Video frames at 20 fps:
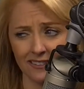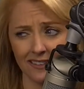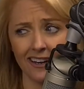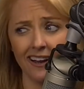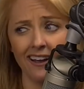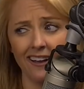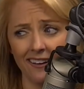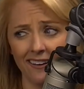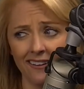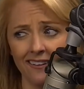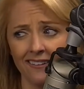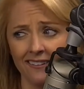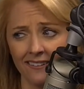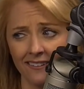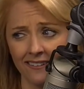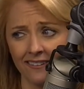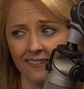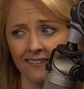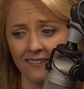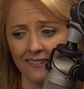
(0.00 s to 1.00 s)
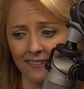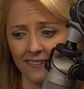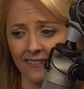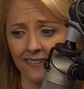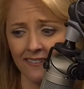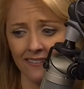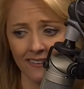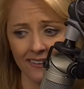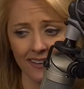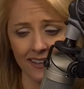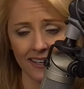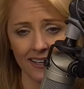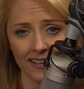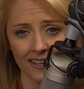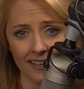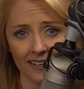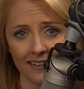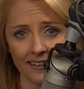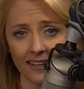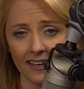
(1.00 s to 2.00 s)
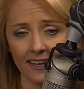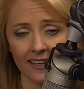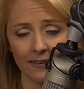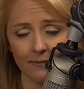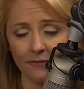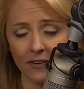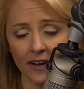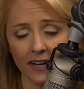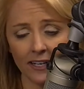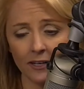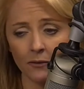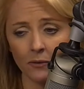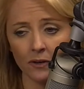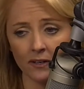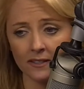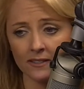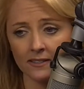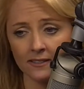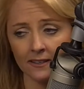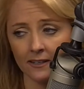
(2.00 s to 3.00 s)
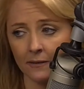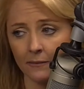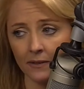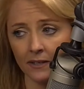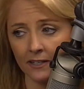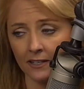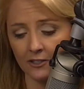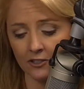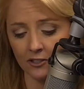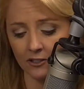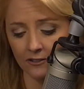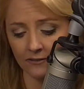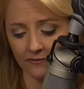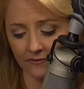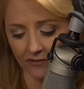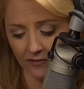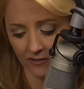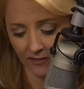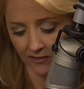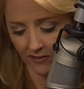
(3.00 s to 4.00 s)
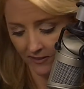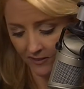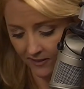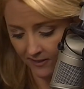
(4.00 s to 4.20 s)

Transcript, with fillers: Yeah. You know, in a box of ho-hos. finding one isn't going to 734.